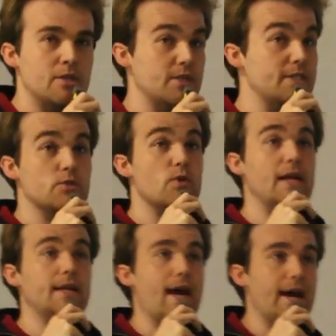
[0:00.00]
So this is
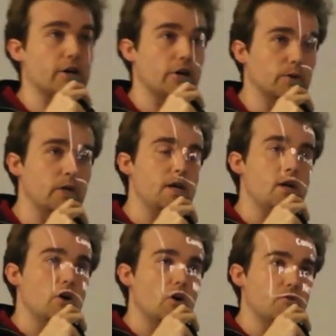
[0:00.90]
really an echo
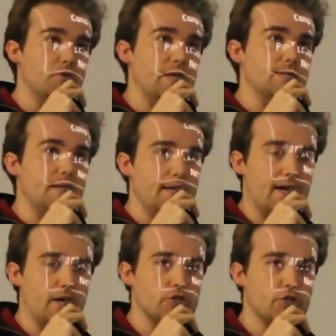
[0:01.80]
of the
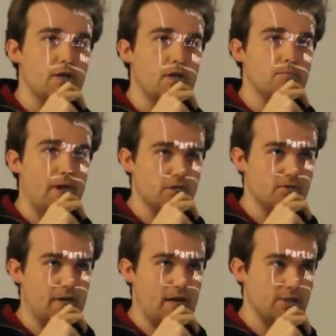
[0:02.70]
Zcash Powers
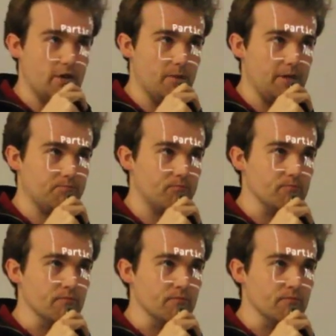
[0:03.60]
of Tau ceremony.